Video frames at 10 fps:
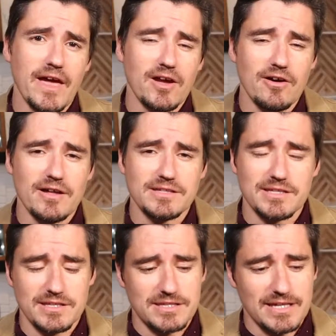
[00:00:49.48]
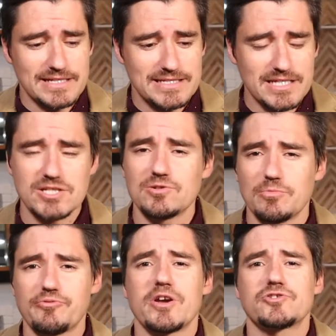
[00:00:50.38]
that causes
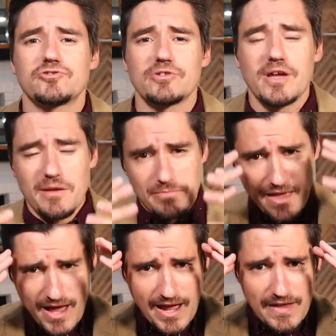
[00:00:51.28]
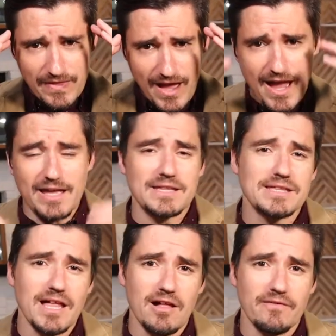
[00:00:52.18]
additional pressure behind the eye
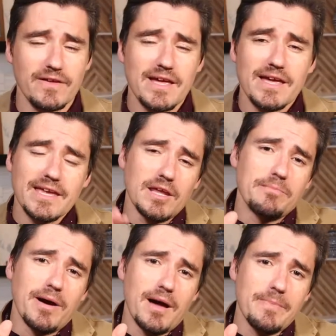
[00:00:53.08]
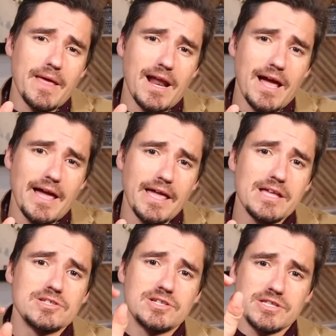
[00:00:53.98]
itself can pop that eye
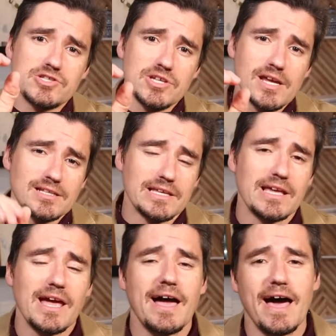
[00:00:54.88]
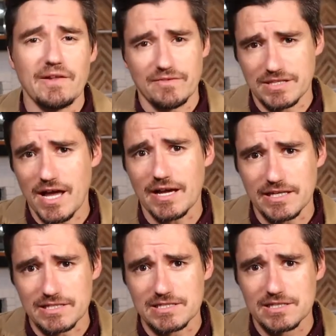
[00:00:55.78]
just gently out of the
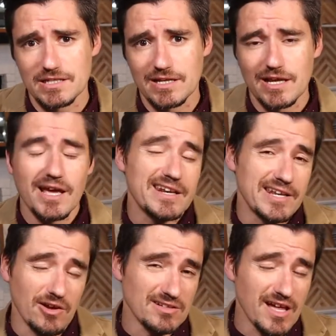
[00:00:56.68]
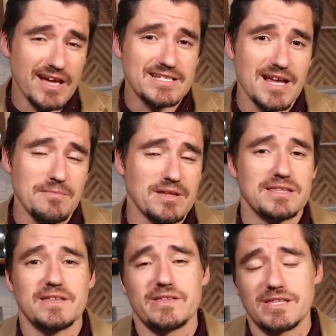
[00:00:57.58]
socket. Now, a lot of times I
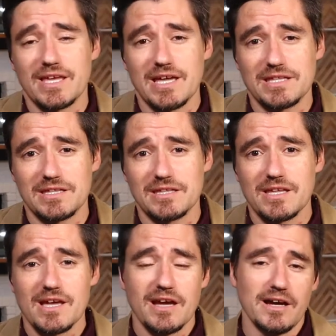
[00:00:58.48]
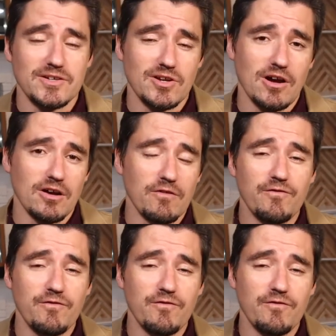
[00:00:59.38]
see these cases a dog